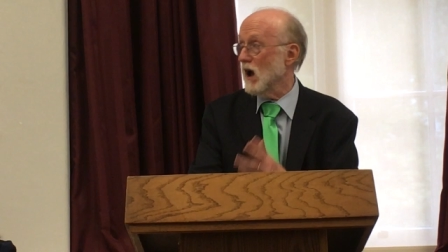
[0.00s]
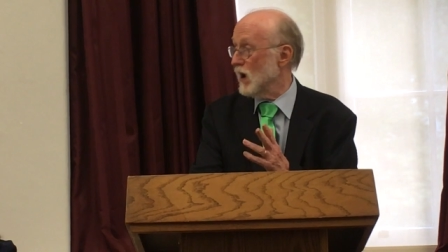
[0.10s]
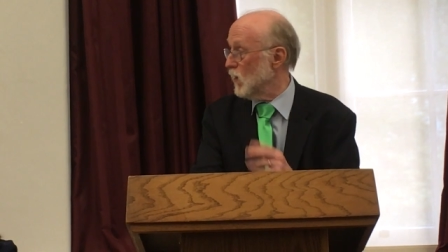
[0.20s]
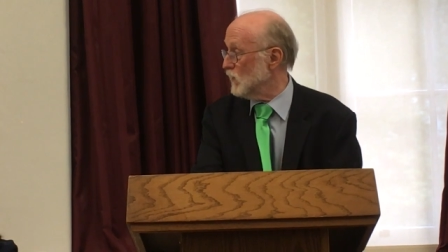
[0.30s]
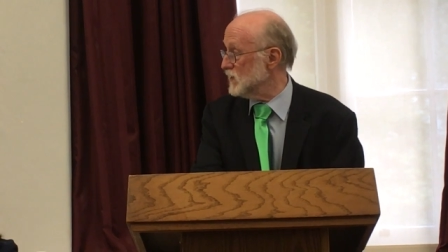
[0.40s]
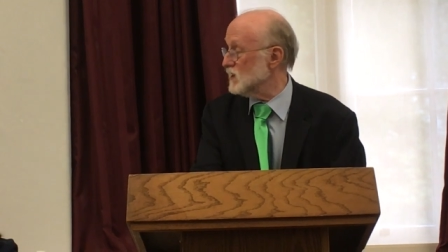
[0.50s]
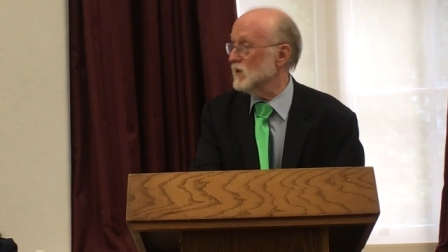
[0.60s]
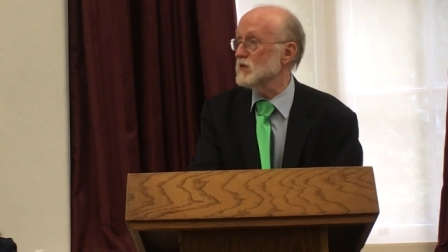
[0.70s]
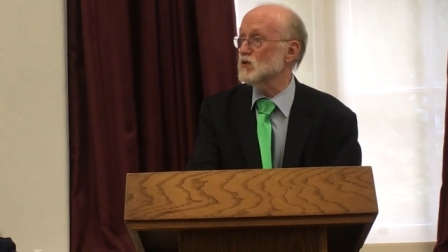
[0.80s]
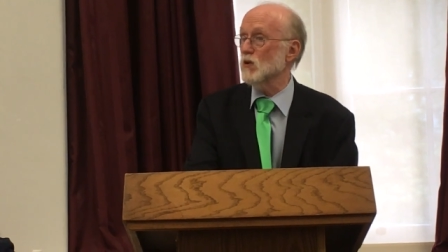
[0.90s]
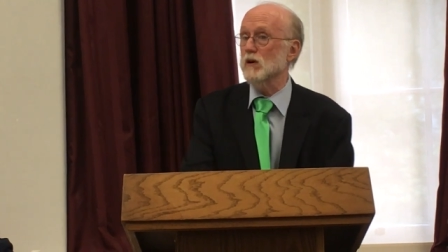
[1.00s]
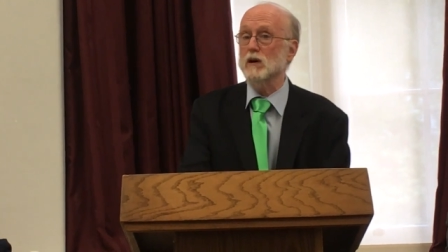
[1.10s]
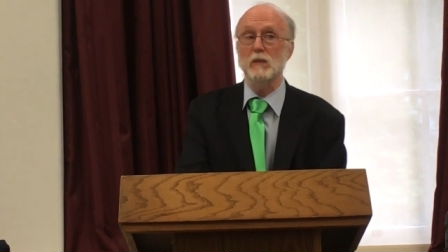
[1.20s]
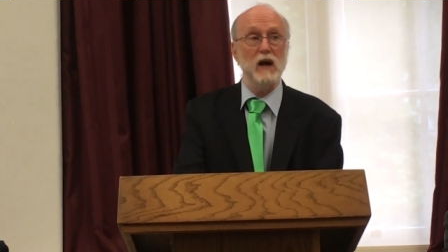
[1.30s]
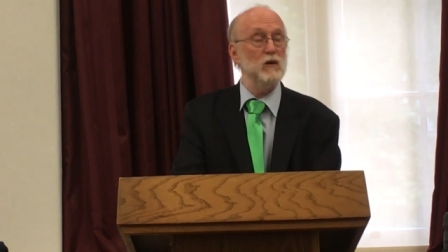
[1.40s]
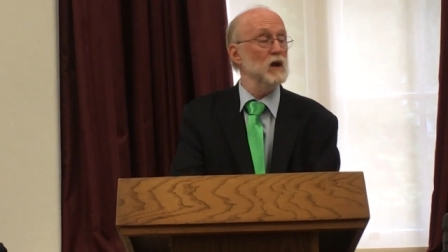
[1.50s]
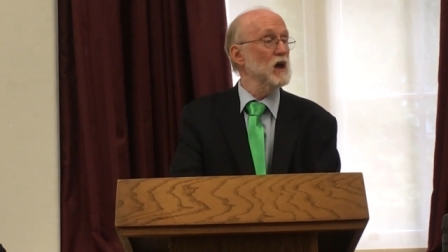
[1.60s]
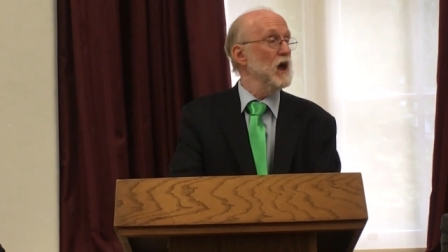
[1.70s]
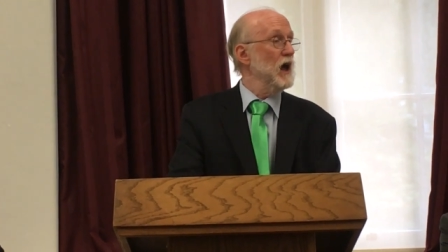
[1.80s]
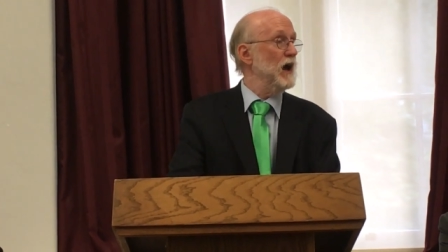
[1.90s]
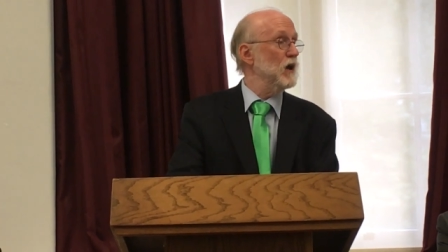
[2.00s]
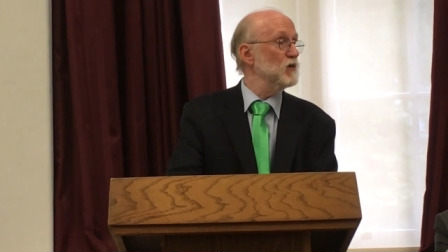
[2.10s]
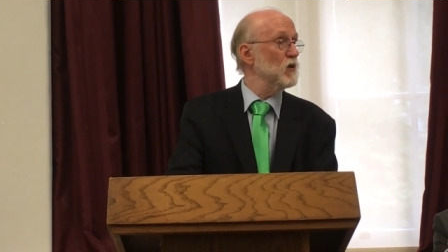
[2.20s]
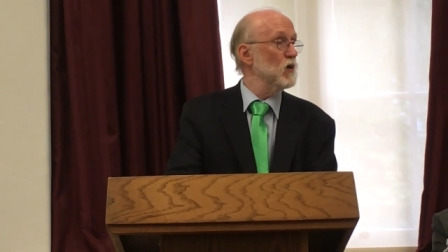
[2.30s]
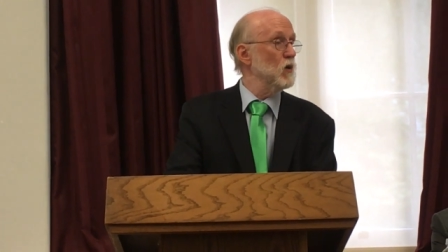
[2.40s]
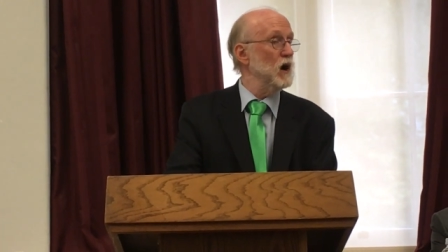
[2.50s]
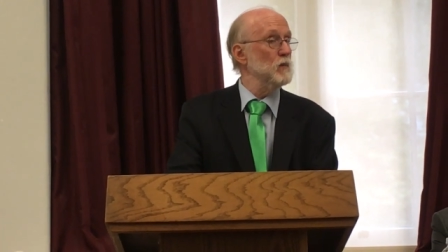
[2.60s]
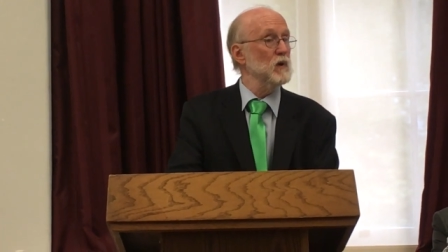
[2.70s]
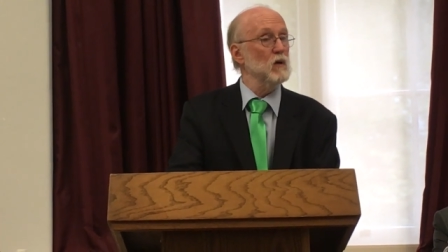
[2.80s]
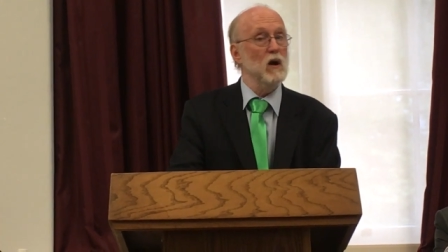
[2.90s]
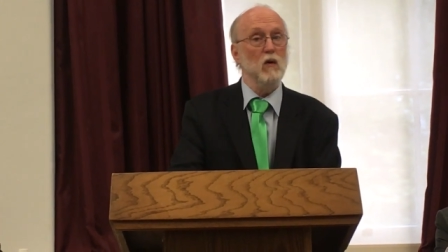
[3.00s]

I often tell the story about how um,